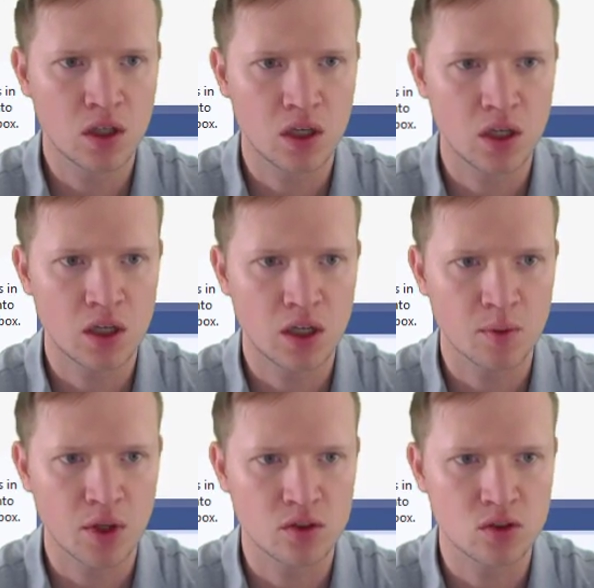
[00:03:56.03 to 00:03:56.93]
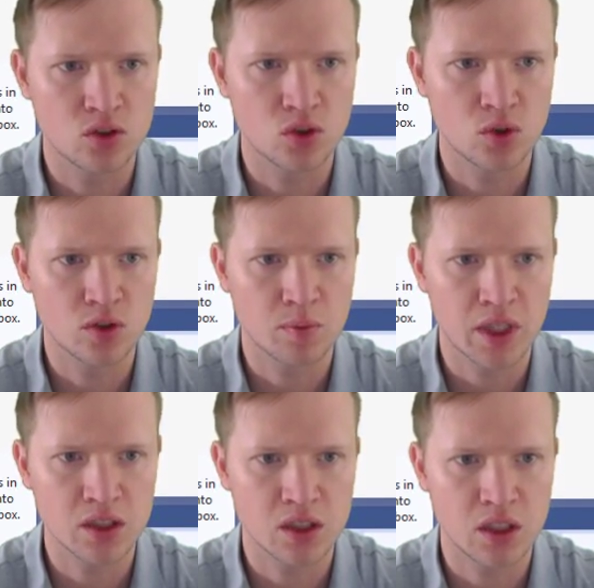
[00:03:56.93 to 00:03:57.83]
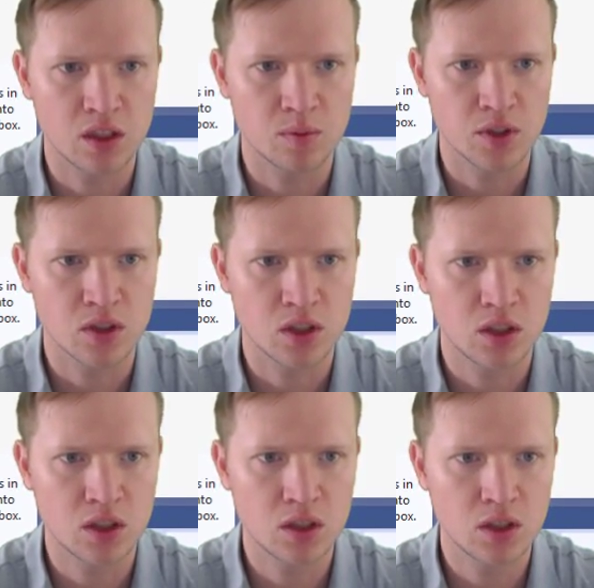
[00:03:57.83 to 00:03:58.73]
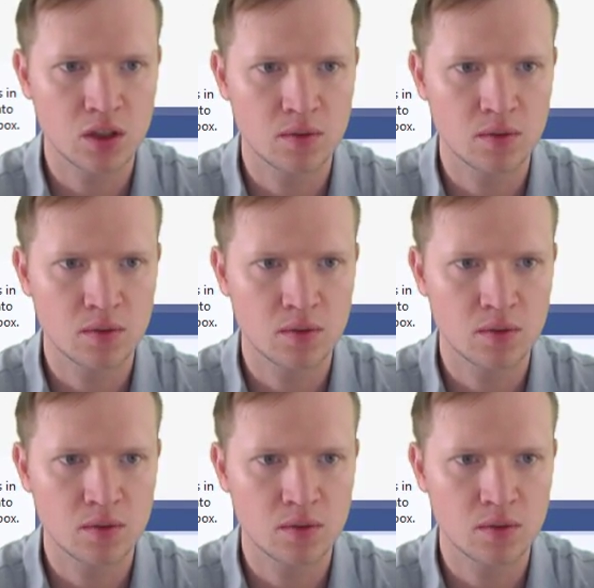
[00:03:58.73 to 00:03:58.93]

and I'm going to draw the button element here.